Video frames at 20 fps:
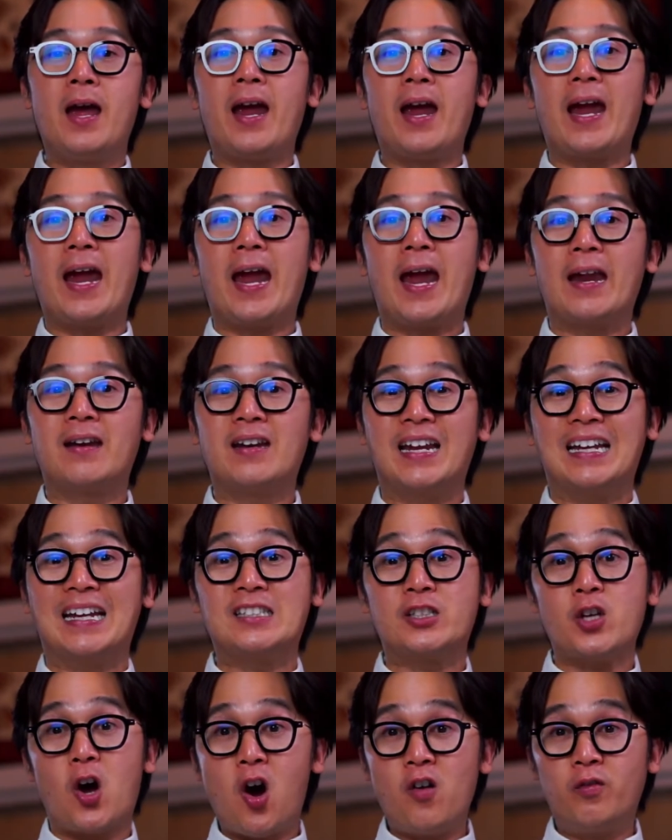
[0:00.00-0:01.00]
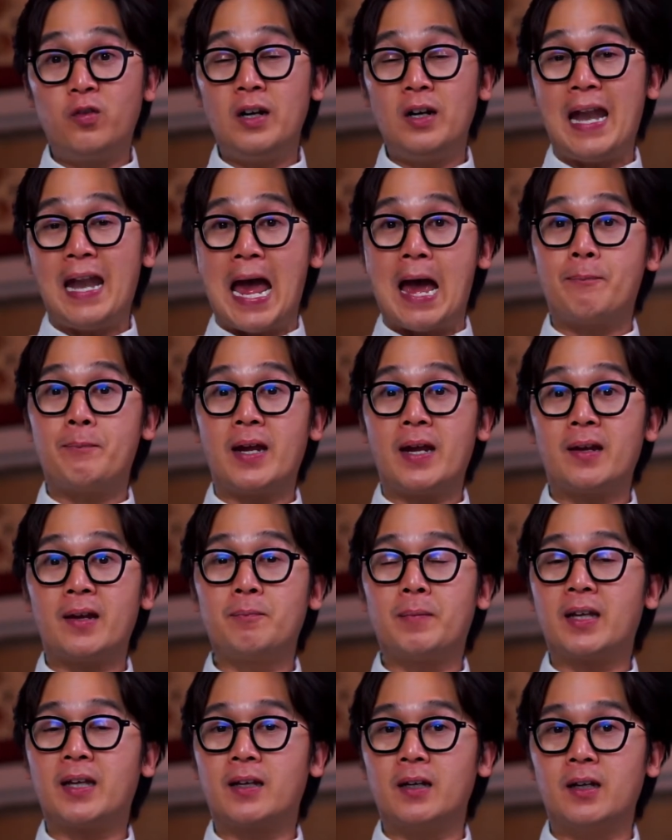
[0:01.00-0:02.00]
and it's overlapping
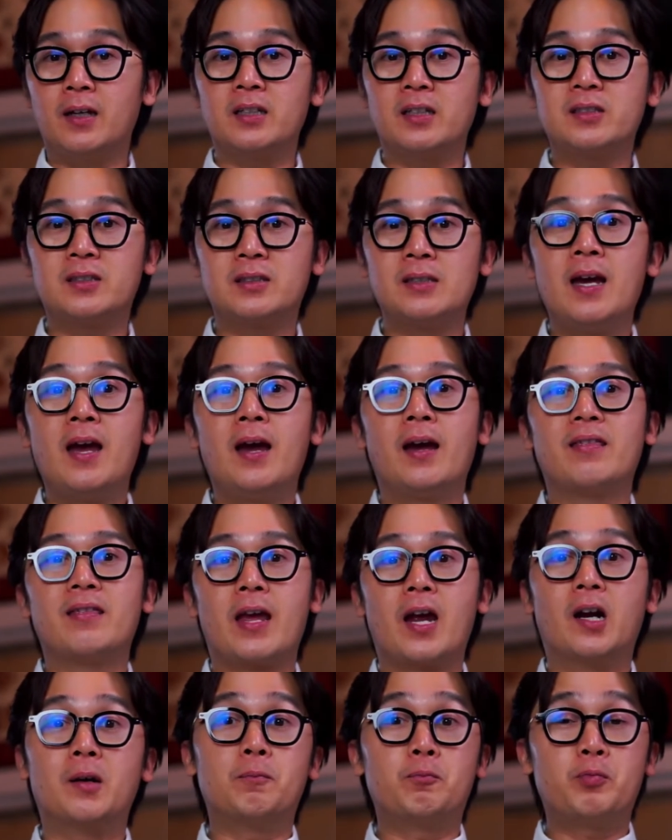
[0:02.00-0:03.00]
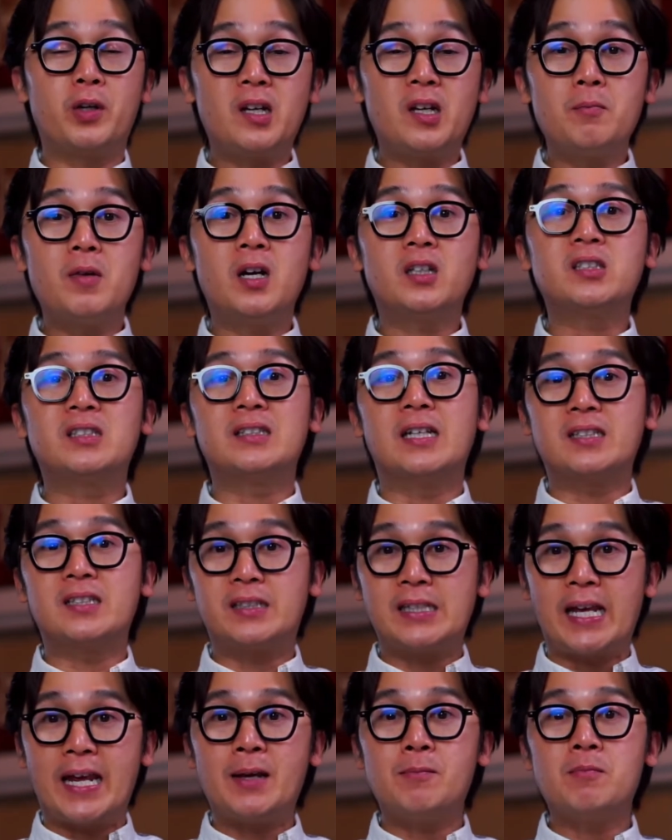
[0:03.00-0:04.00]
because they are pretty much the
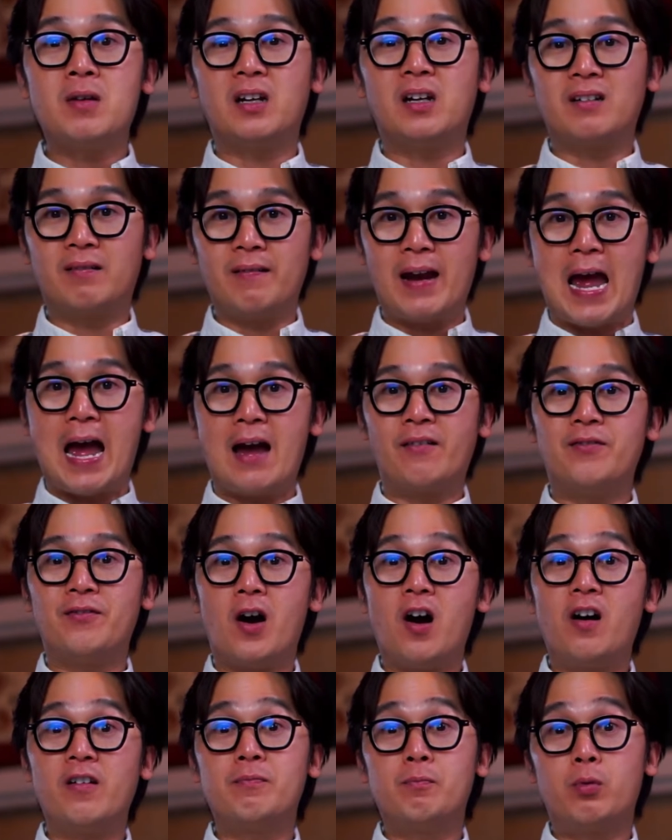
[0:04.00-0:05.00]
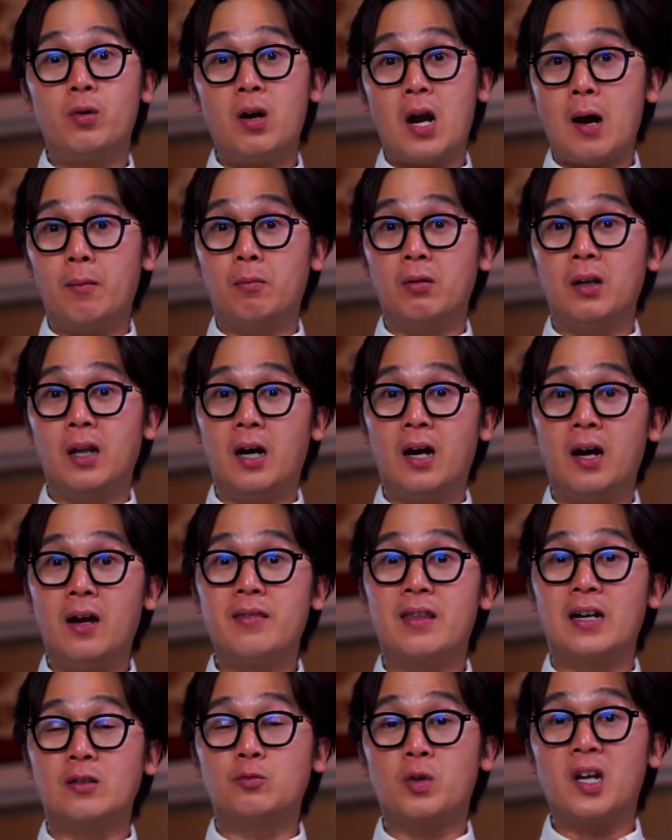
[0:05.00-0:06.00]
same graph of parabola
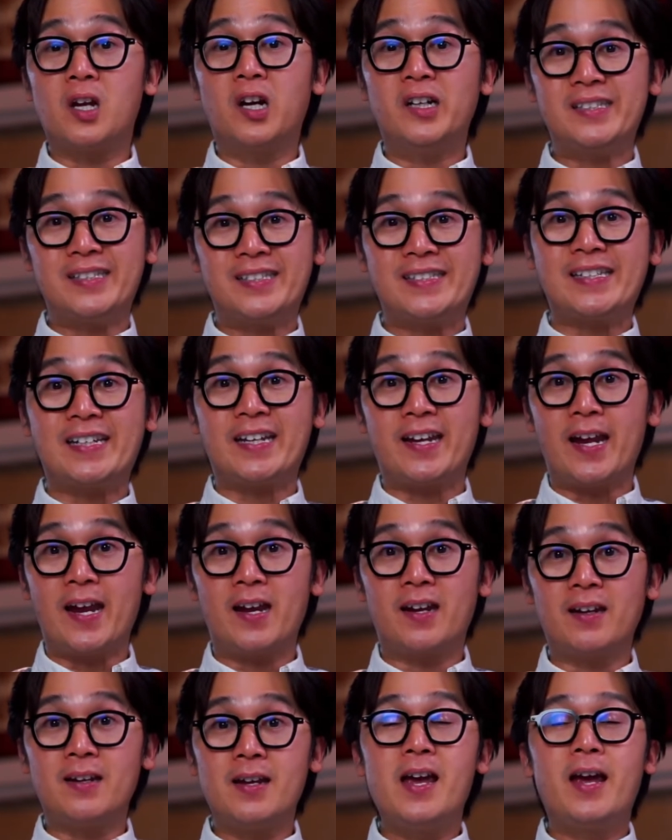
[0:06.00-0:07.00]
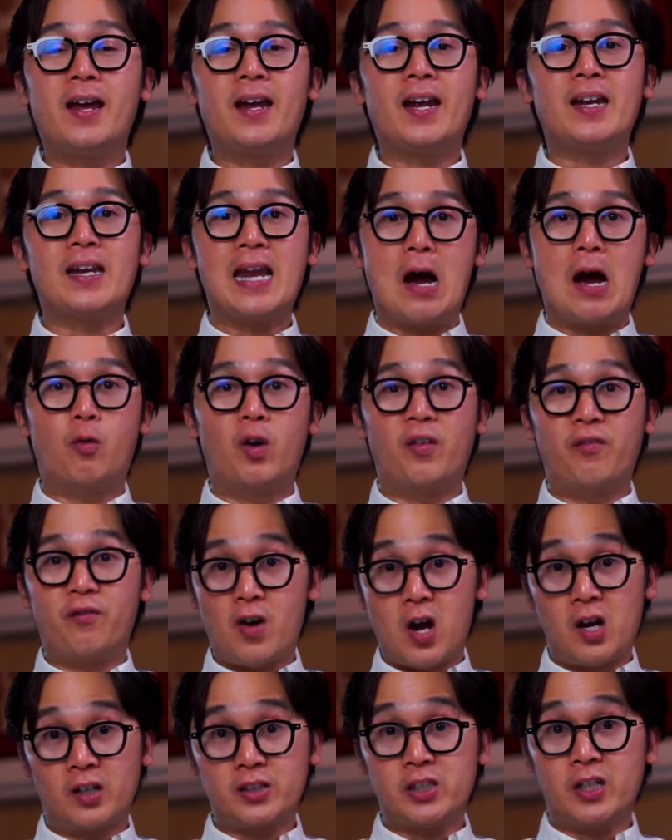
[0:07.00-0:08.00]
that we are seeing in our
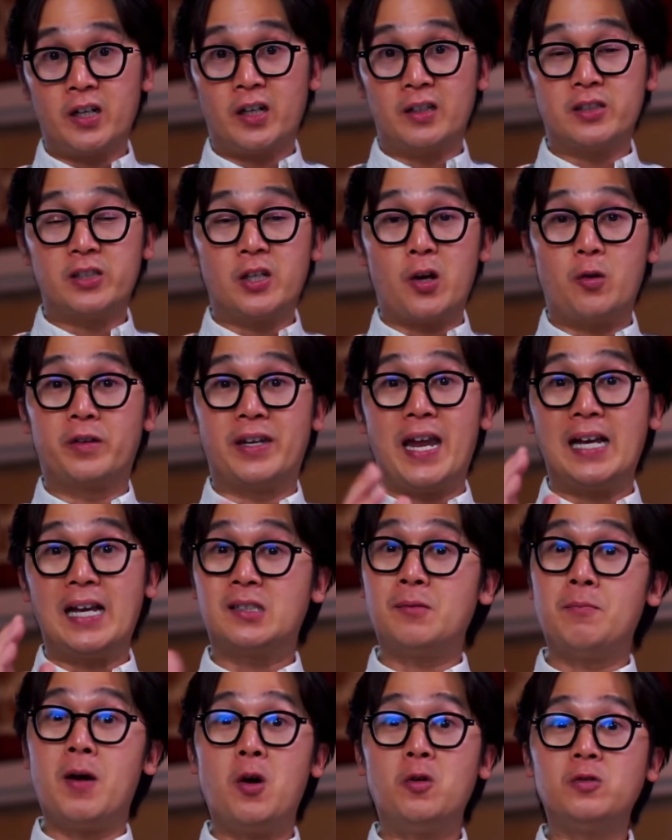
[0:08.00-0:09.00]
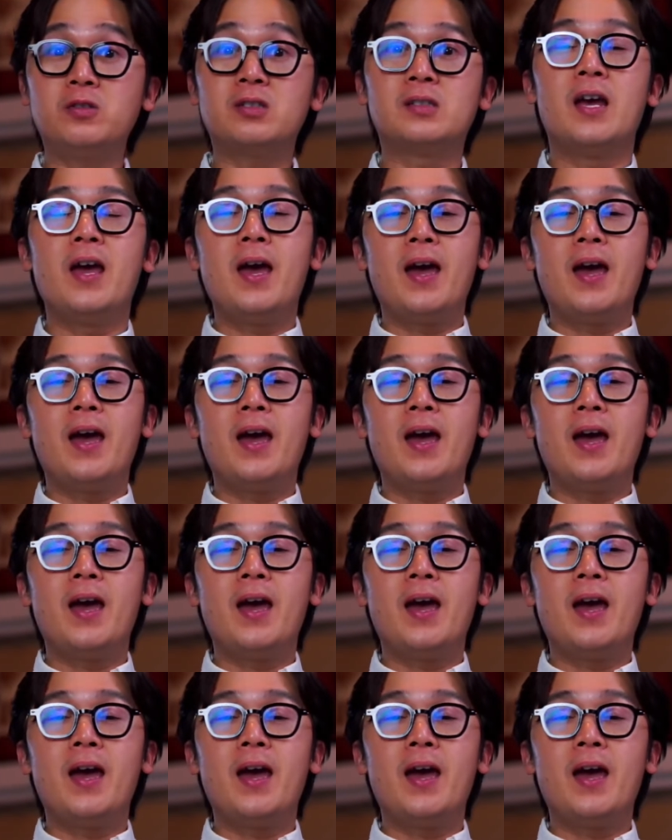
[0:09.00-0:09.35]
function. So Desmos